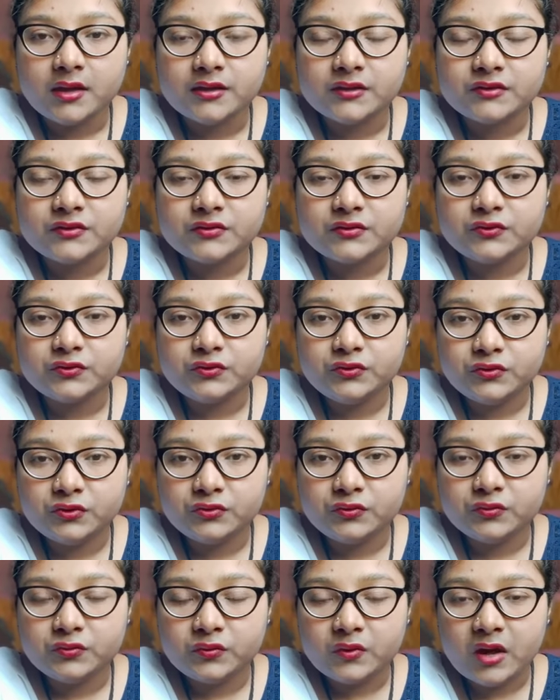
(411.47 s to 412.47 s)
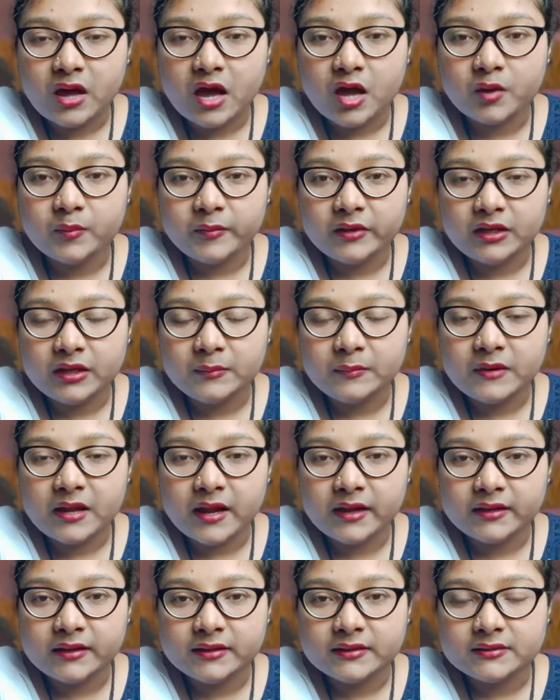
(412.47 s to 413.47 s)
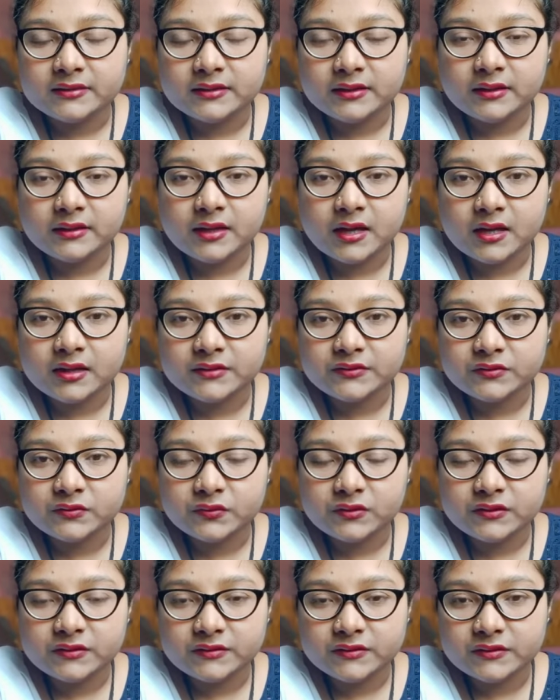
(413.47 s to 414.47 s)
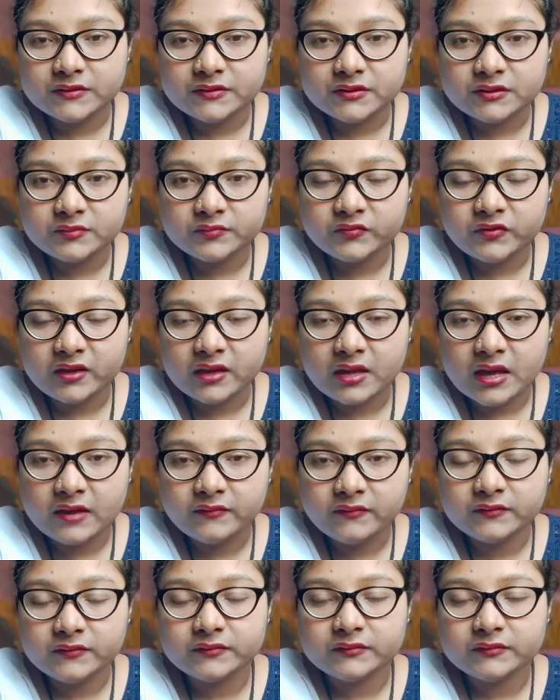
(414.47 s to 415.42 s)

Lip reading: So do you know how many planets in our solar system we have?